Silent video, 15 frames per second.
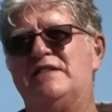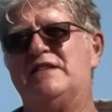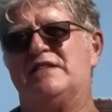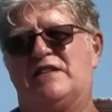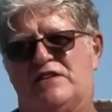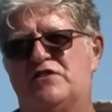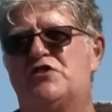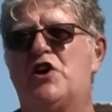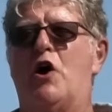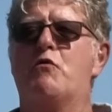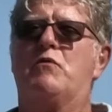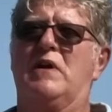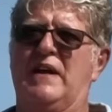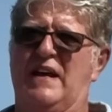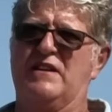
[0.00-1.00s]
It's a
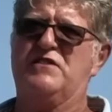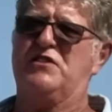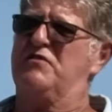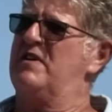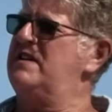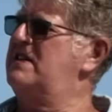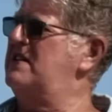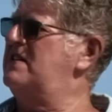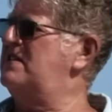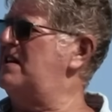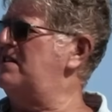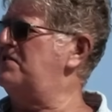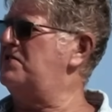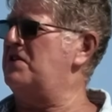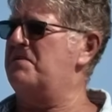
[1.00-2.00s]
totally integrated
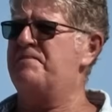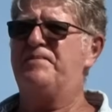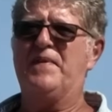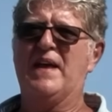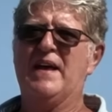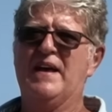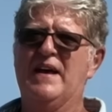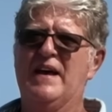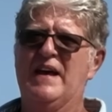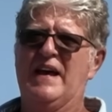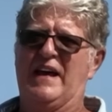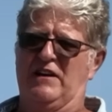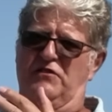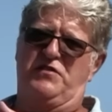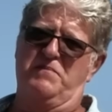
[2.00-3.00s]
system.
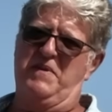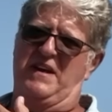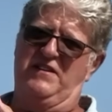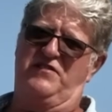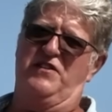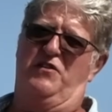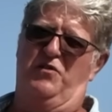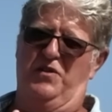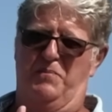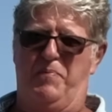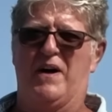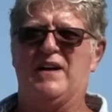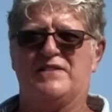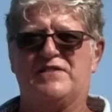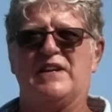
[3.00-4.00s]
It also means that all the
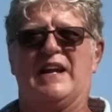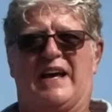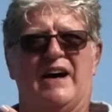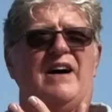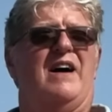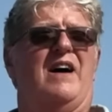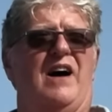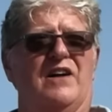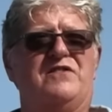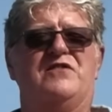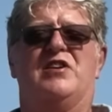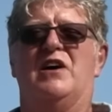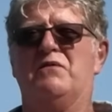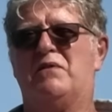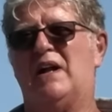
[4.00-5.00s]
parts in the car are
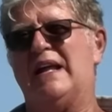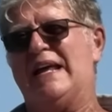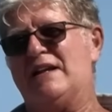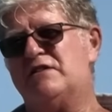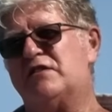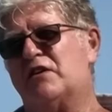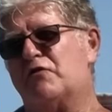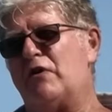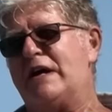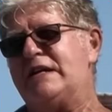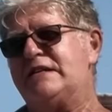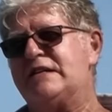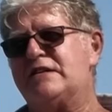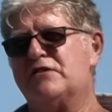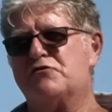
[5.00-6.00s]
totally
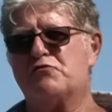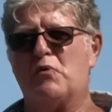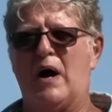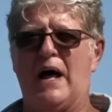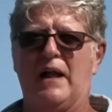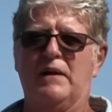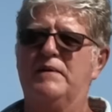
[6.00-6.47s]
integrated as well.